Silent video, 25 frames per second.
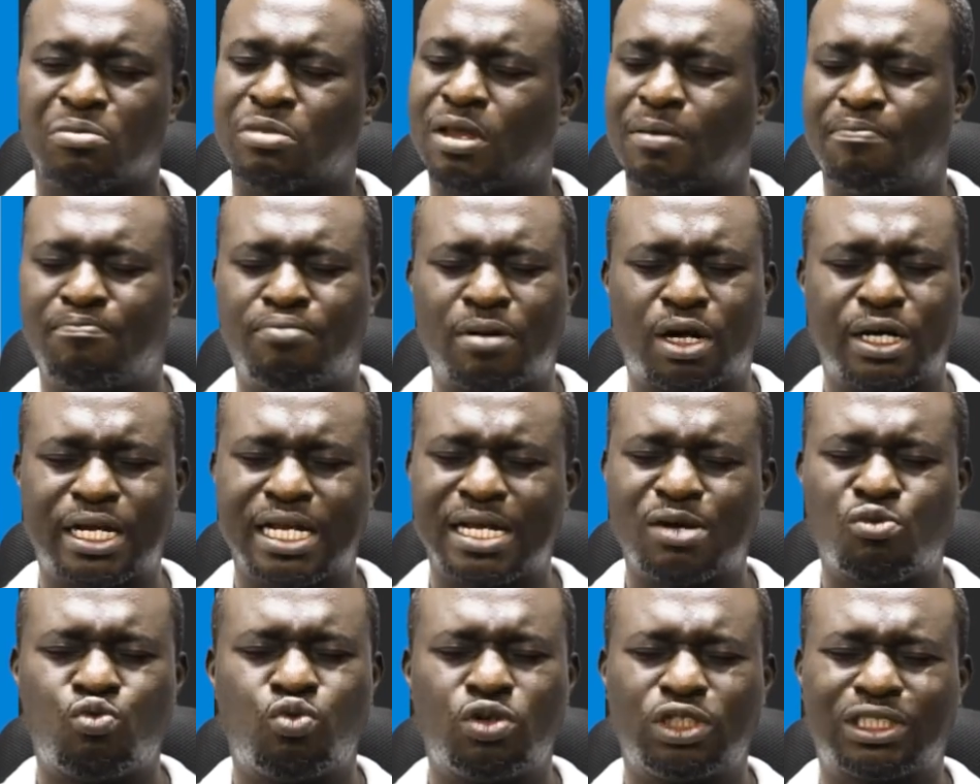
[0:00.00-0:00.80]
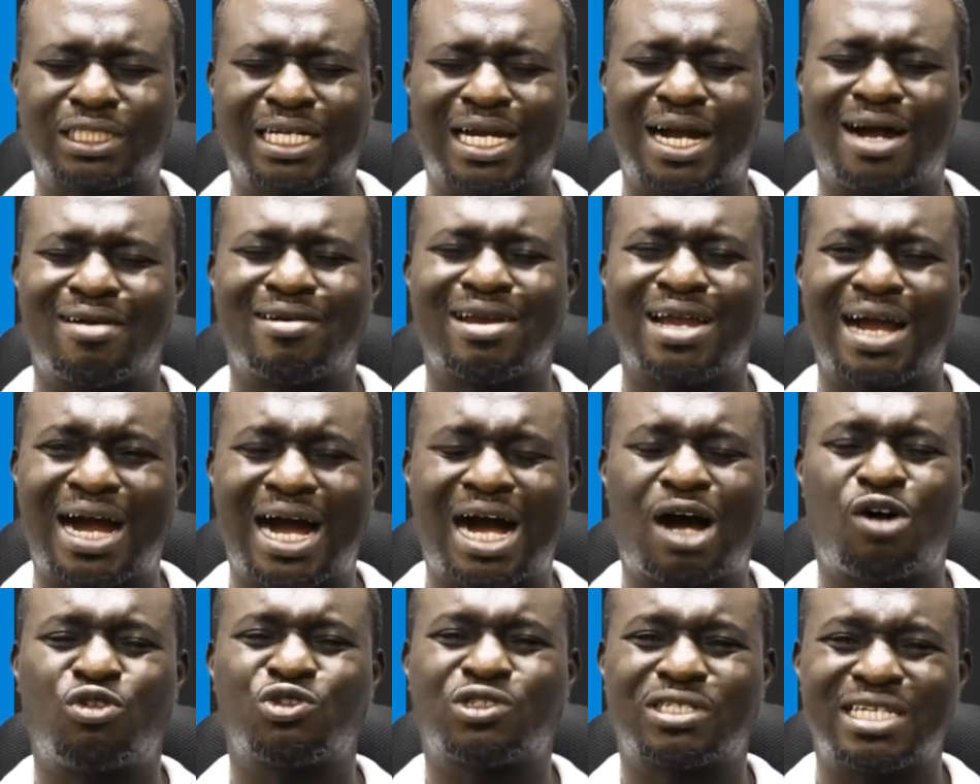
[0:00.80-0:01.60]
The body won't carry
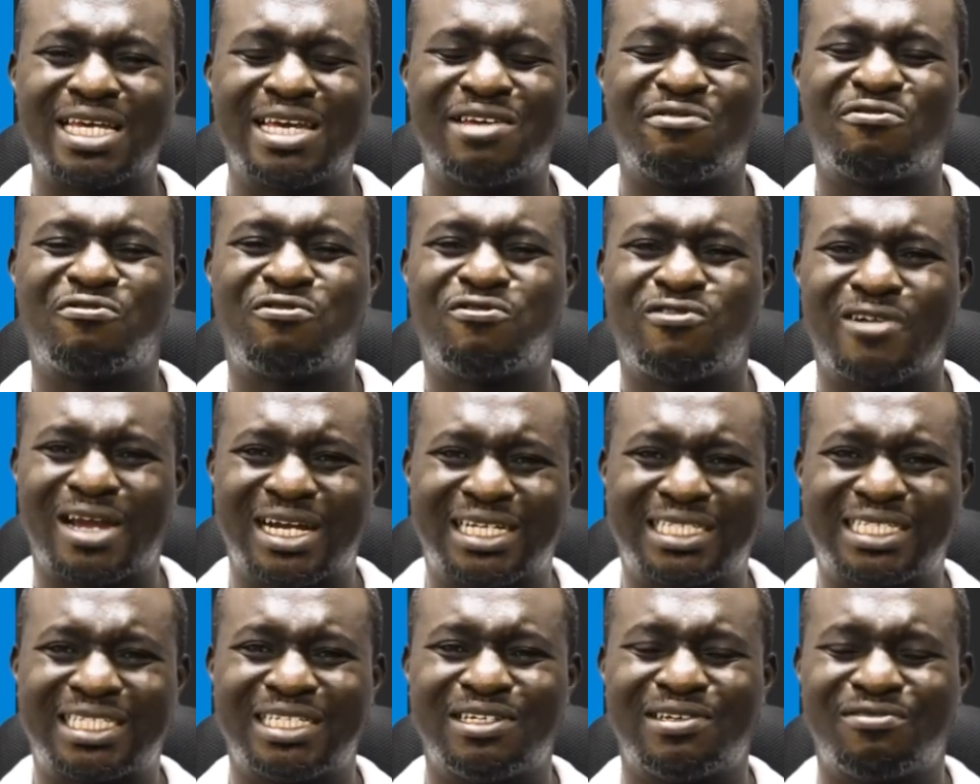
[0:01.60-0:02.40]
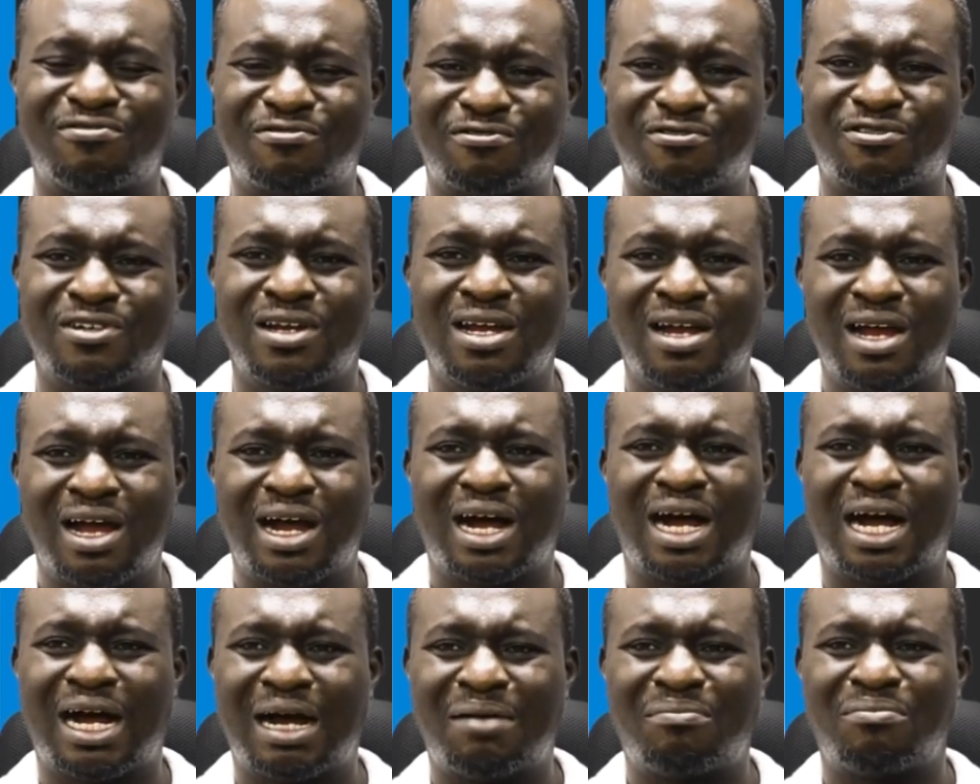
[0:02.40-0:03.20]
out effective
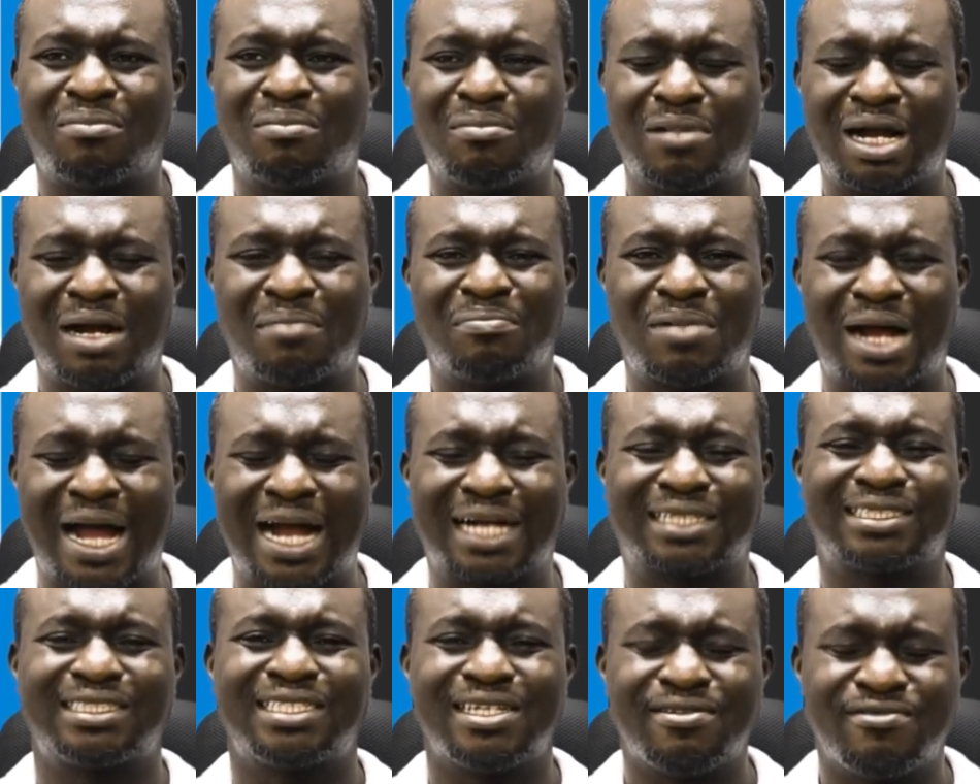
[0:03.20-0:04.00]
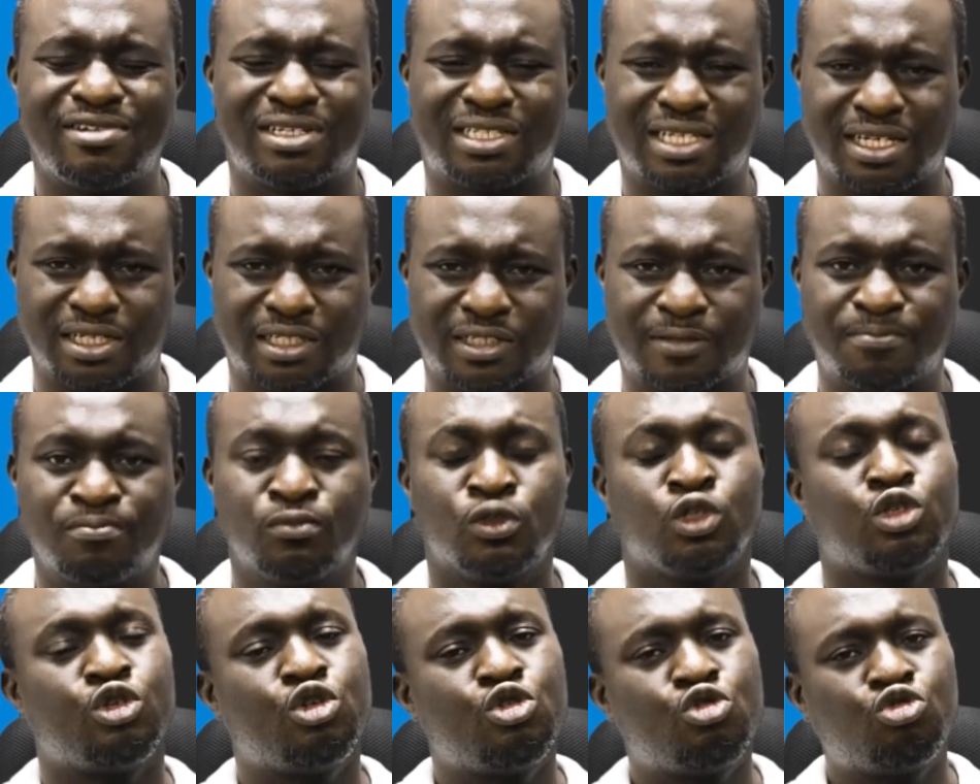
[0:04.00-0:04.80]
um, um, activities.
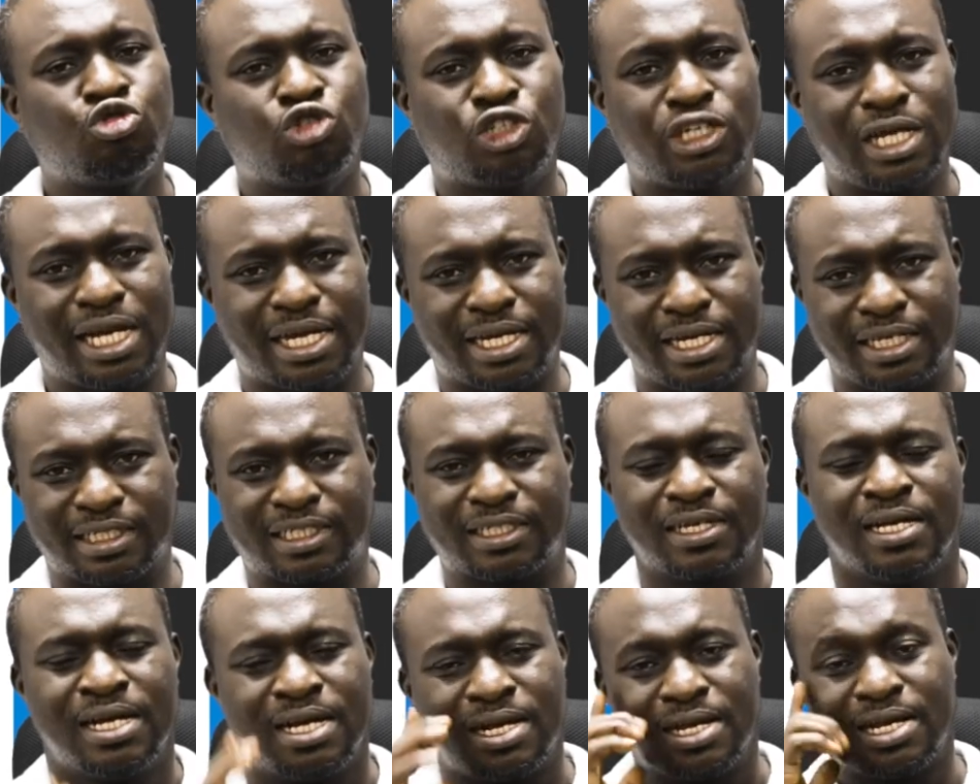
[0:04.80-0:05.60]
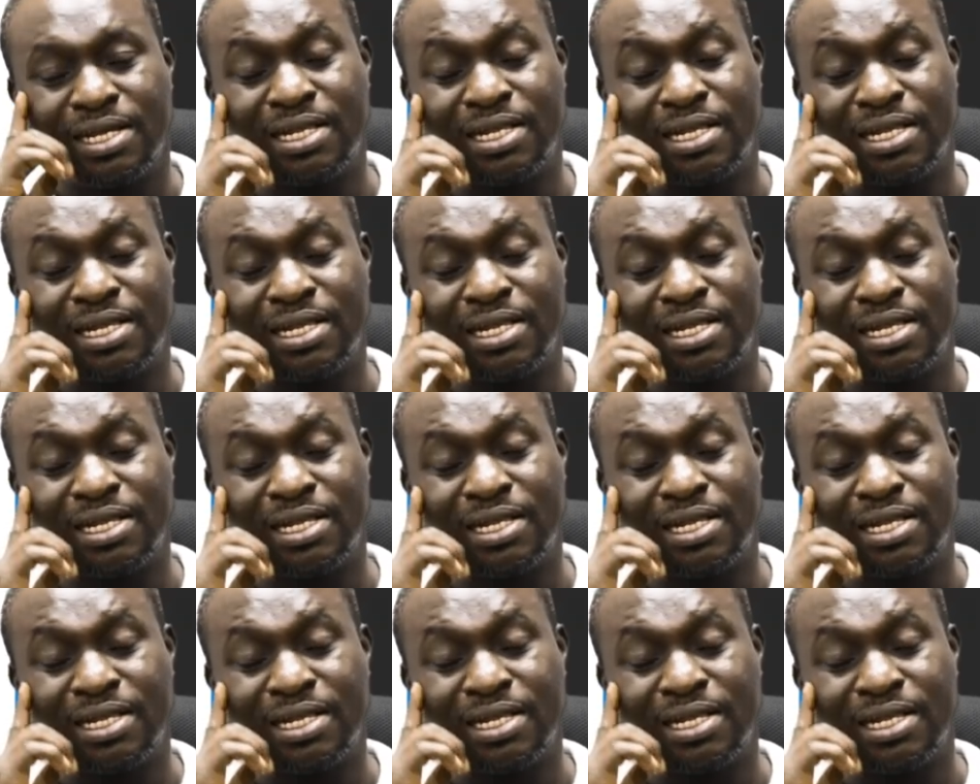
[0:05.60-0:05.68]
You check it.